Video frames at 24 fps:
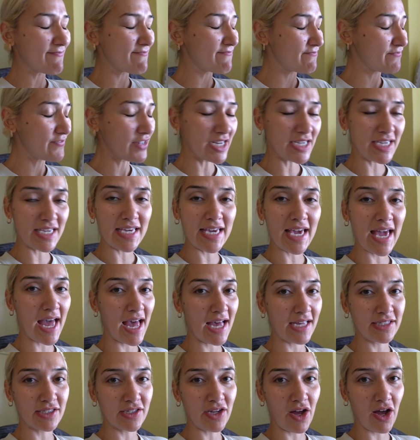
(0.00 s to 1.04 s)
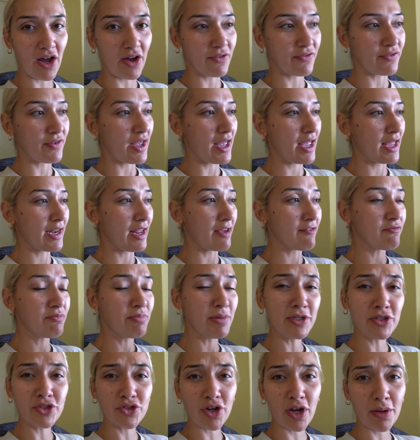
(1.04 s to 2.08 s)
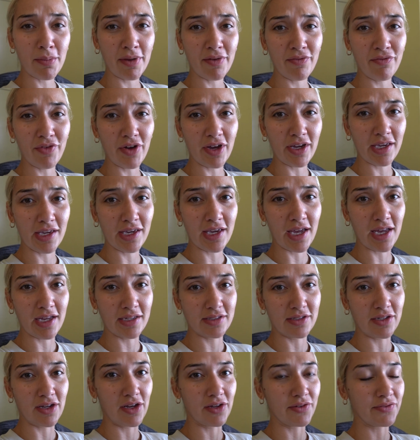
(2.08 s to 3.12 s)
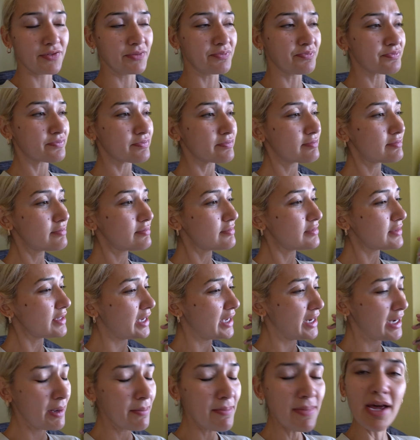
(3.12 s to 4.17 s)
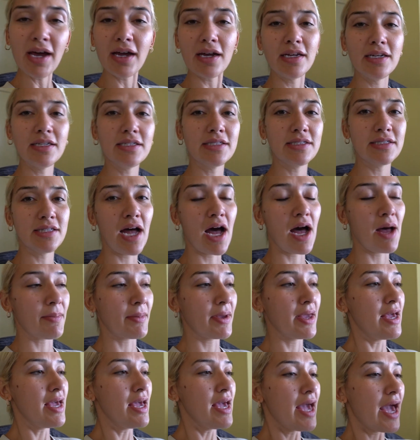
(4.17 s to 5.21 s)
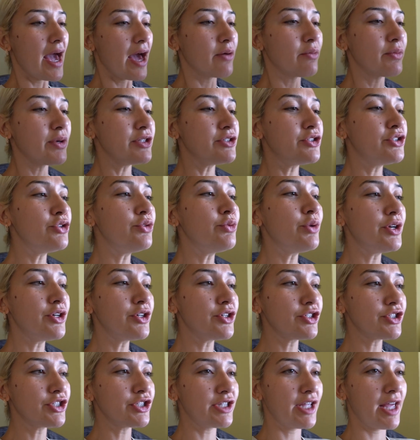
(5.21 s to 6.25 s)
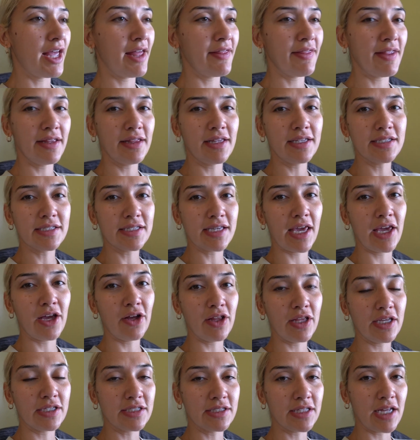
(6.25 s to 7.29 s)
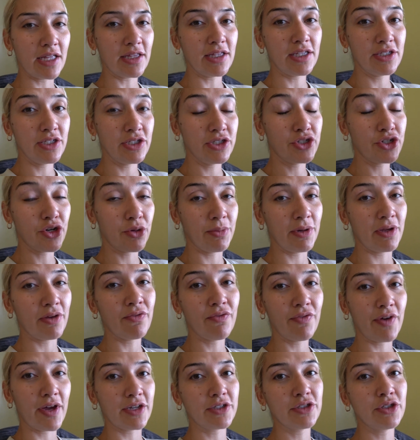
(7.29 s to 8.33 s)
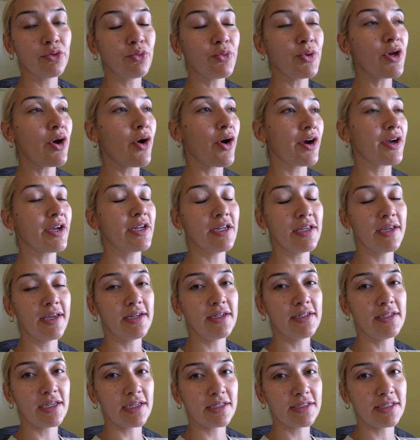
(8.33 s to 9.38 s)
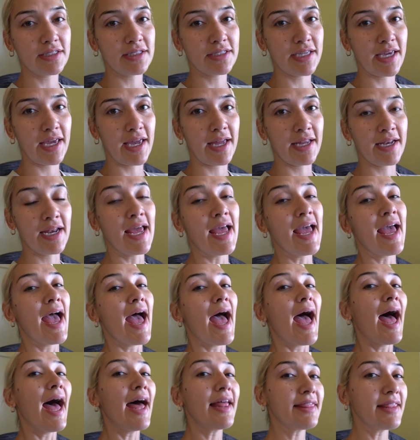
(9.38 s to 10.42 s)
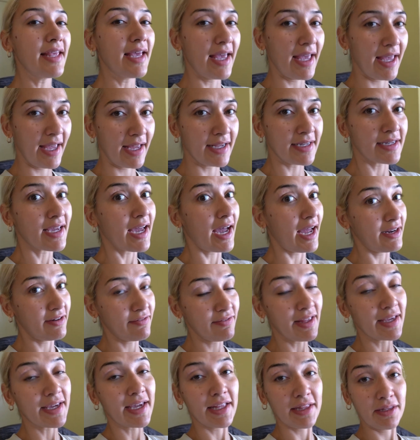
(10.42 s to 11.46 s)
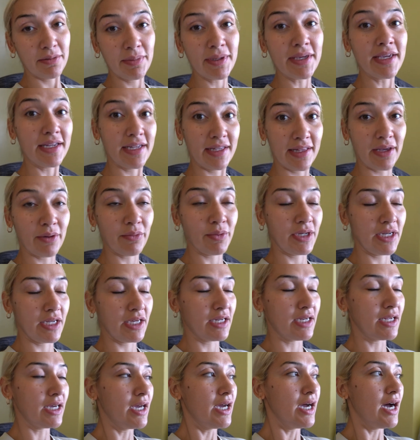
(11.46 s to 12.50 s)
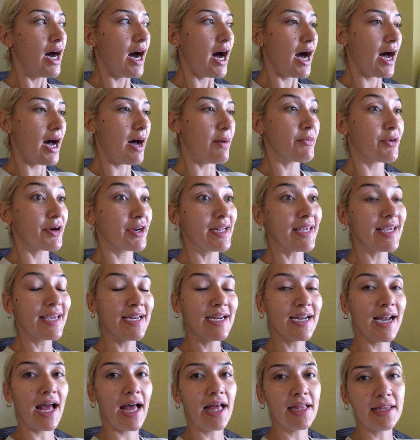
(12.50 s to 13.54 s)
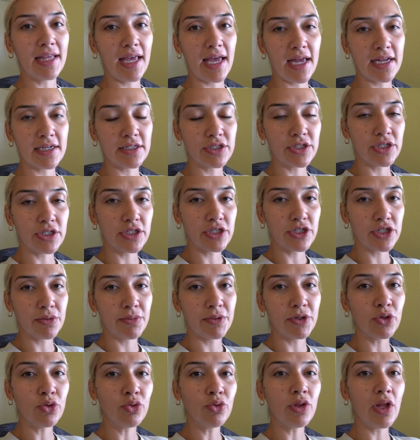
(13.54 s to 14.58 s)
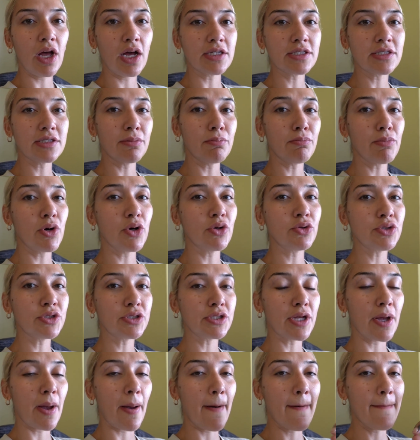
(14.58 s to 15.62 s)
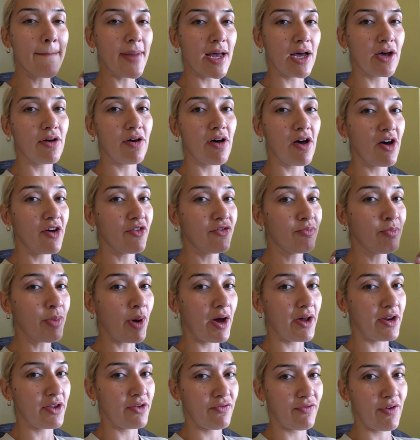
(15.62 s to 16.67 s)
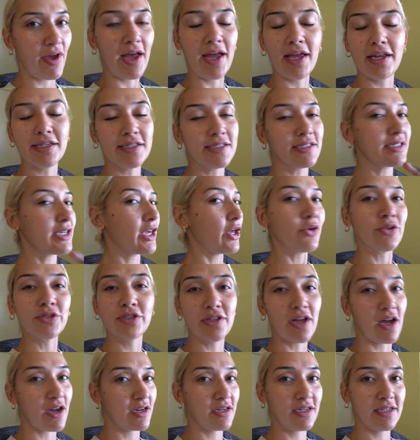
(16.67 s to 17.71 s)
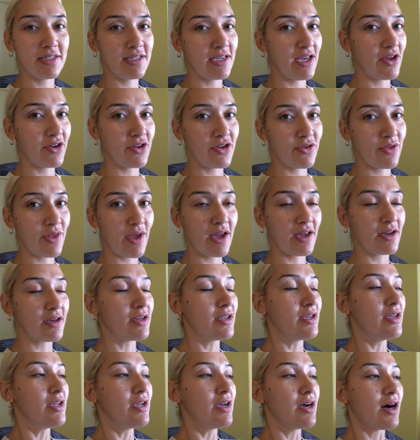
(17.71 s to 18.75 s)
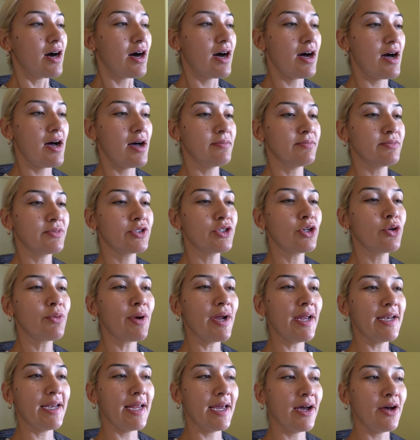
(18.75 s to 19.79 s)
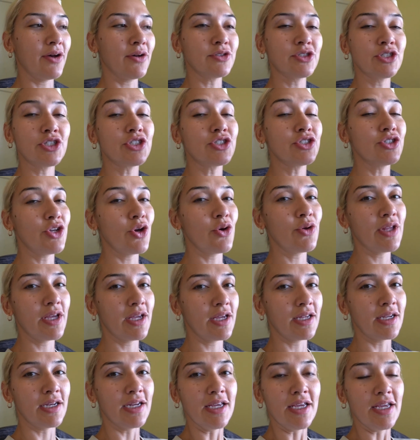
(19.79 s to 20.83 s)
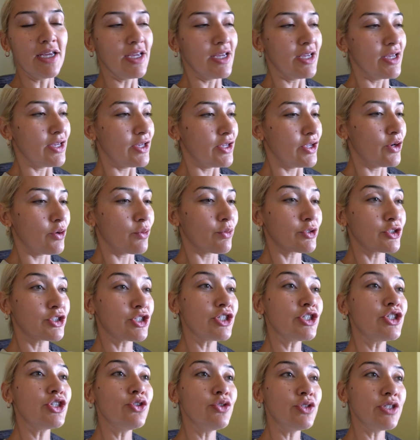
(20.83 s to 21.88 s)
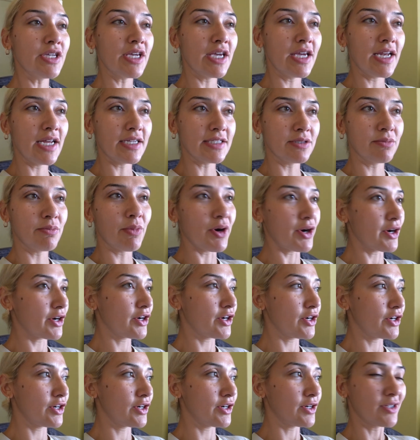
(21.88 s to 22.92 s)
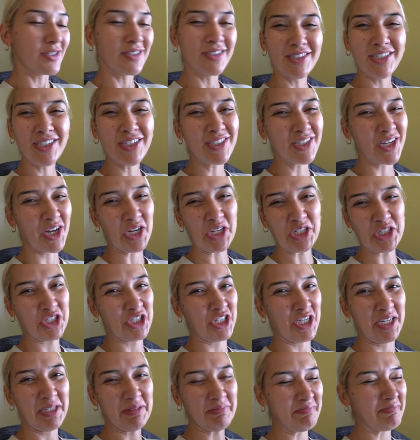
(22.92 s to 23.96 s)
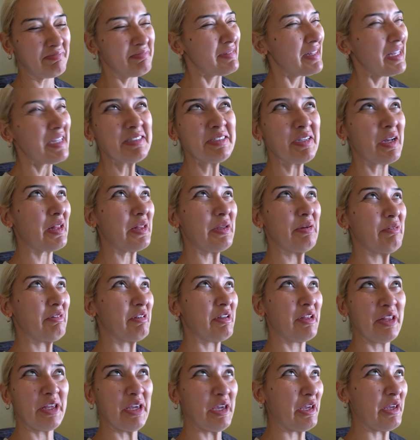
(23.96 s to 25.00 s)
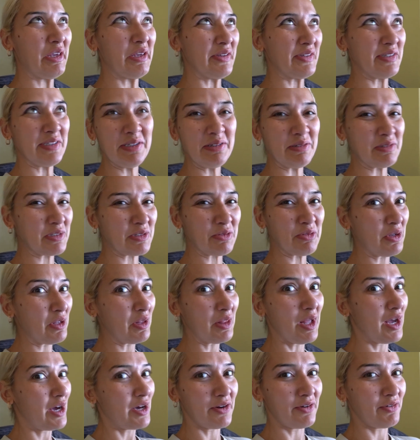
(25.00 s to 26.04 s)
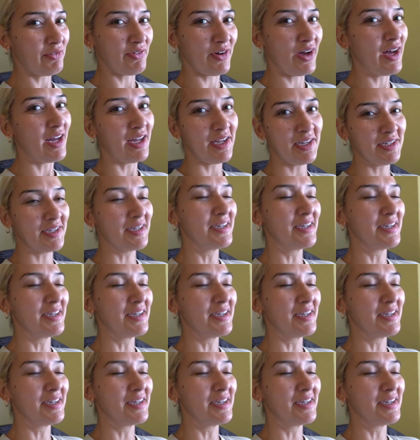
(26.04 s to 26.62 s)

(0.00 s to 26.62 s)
fucking ass off. And I've been trying my fucking ass off. And I'm not going to stop. And we do understand that the scale is not the determining factor. We are going to get a DEXA scan at the end, kind of like at the beginning that we did. Um, we're going to get it at the end to determine who lost the most amount of body fat. And a scale is not going to tell you that. Um, so right now, just know that you know, we're just using it as a marker to talk shit. That's all it really is. It's a lot of fun.